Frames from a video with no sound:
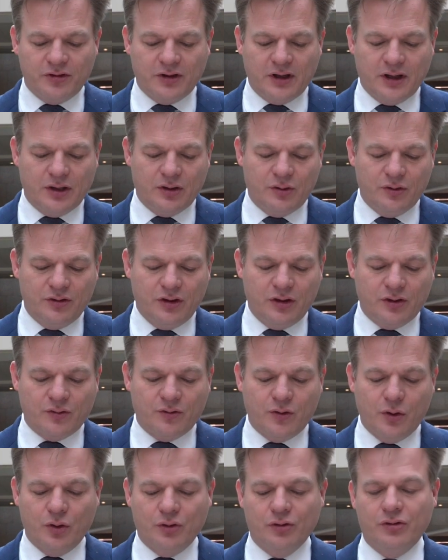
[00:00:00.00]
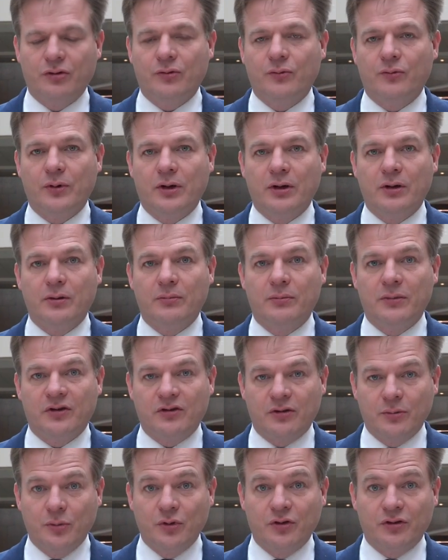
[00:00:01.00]
scandals that arose when
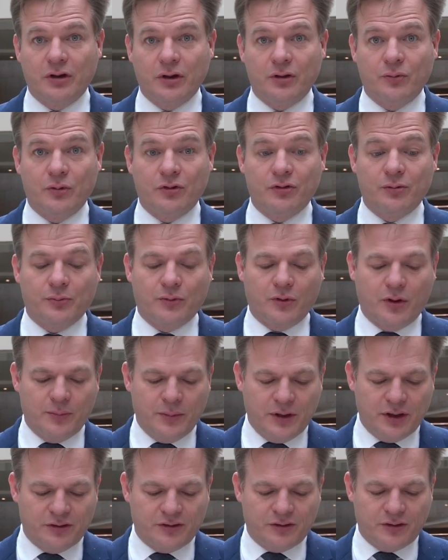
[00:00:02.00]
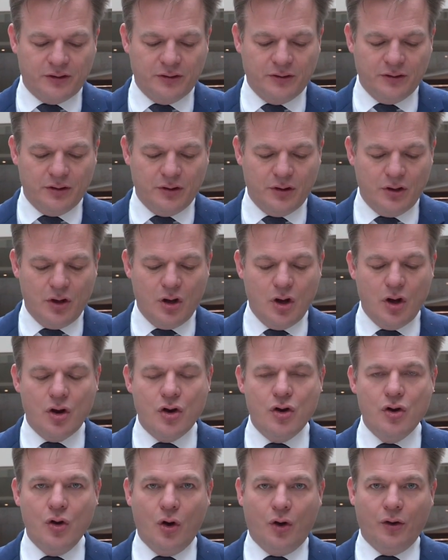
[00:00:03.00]
Mr. Muscat was Prime Minister,
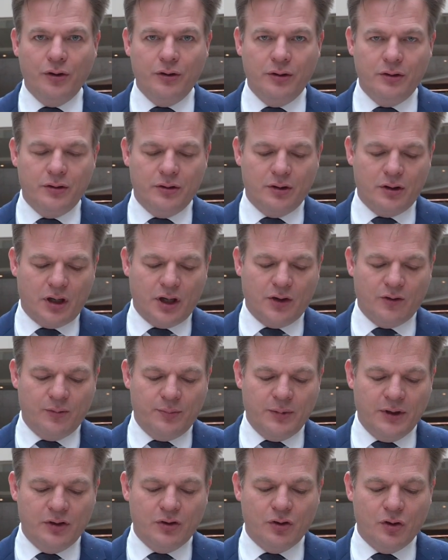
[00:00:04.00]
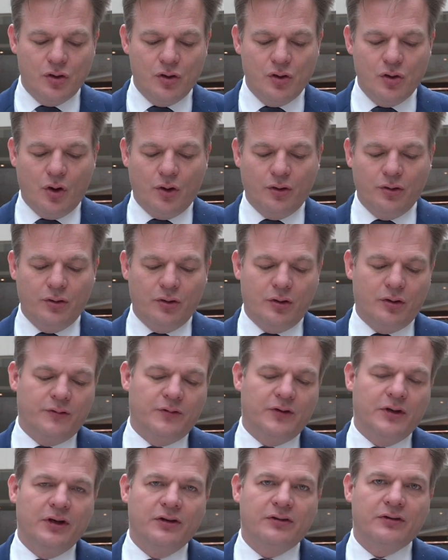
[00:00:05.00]
none, I repeat, none
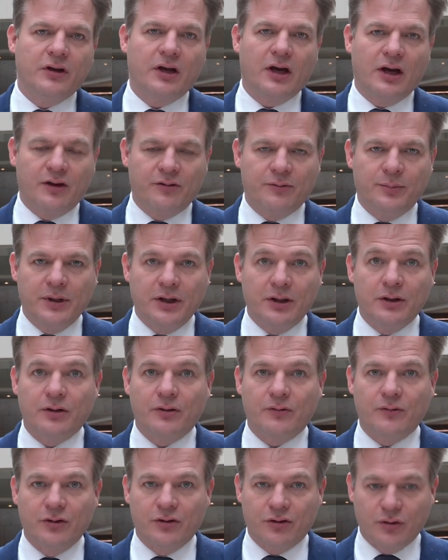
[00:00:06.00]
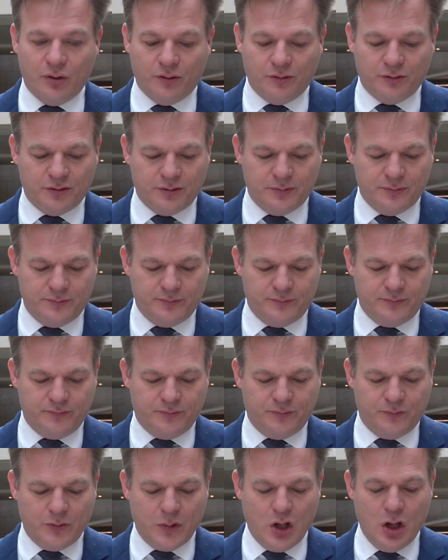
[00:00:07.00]
of these have been resolved.
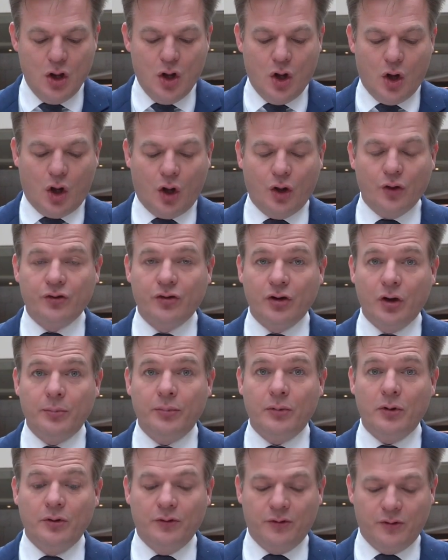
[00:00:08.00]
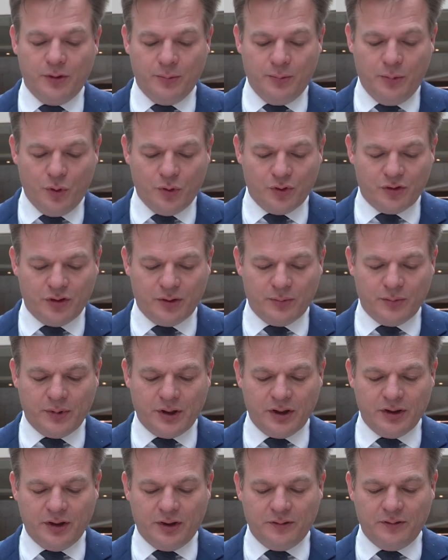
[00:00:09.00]
On top of the reporting
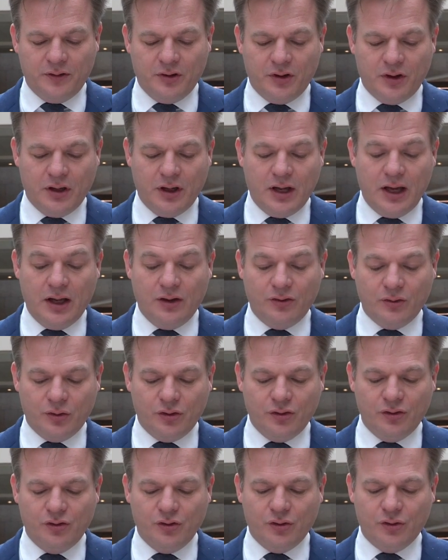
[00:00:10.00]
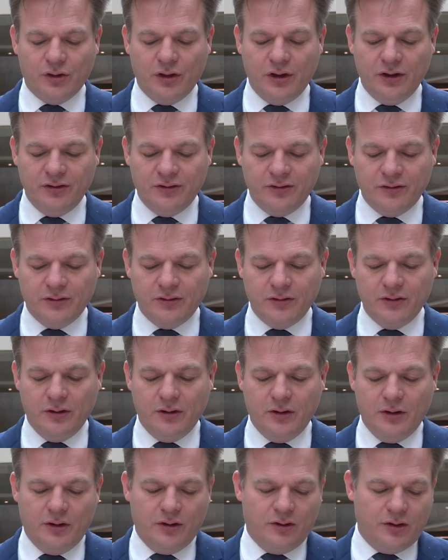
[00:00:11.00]
by Daphne and other journalists,
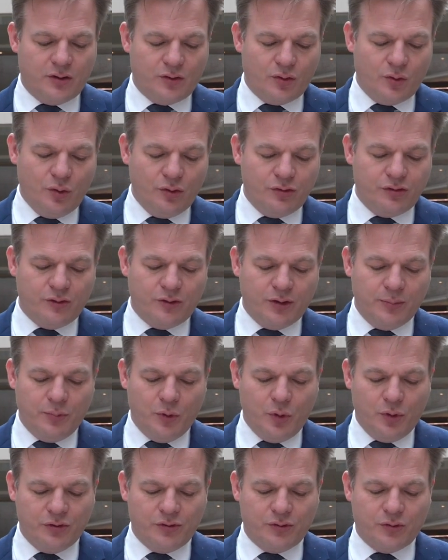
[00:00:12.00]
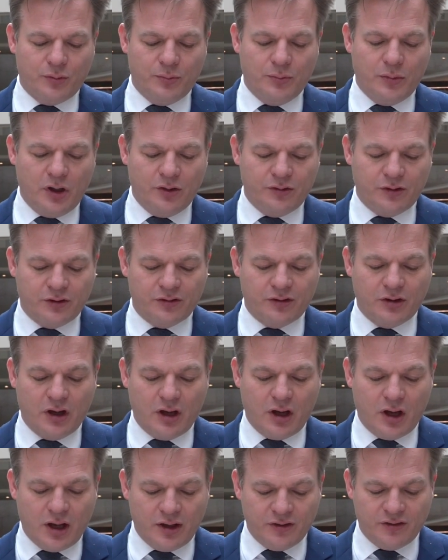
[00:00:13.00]
there are also reports from Malta's
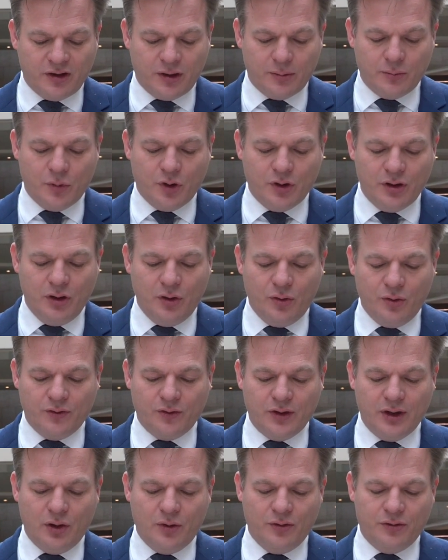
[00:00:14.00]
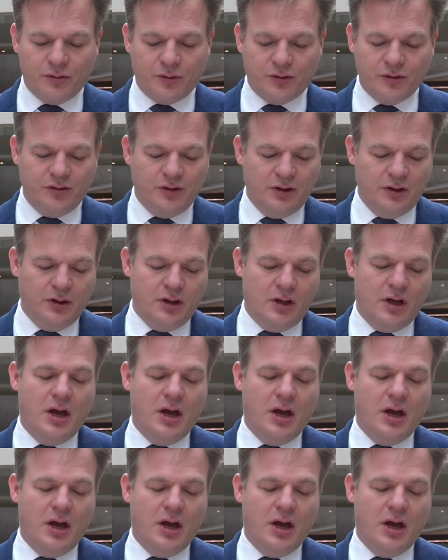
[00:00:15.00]
anti-money laundering authority